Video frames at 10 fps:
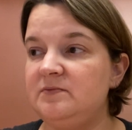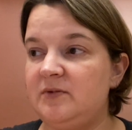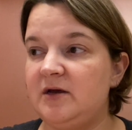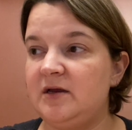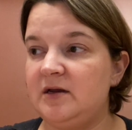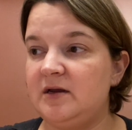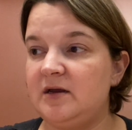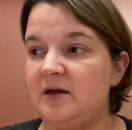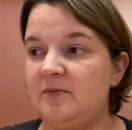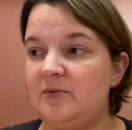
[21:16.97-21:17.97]
but
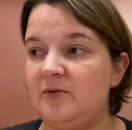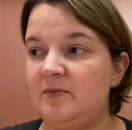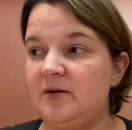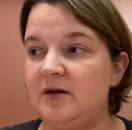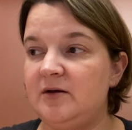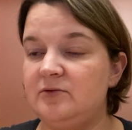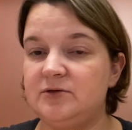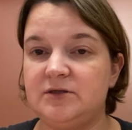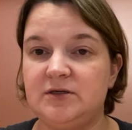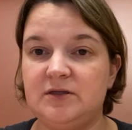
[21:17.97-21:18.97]
I put my
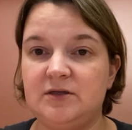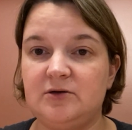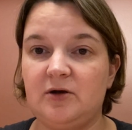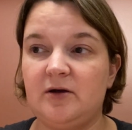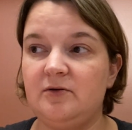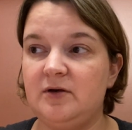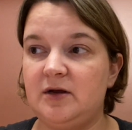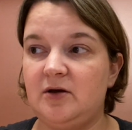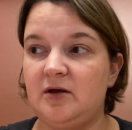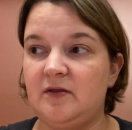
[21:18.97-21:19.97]
nose to the ground and
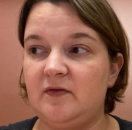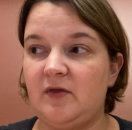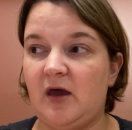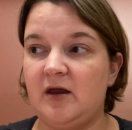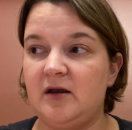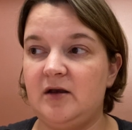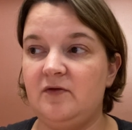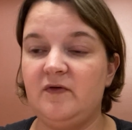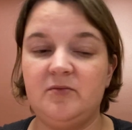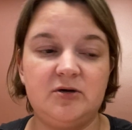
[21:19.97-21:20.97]
got that
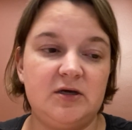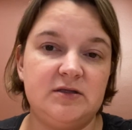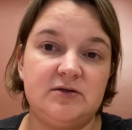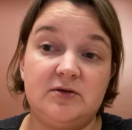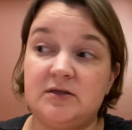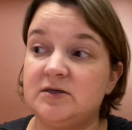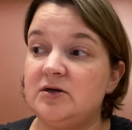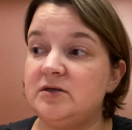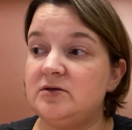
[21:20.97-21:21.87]
November done, so that's good.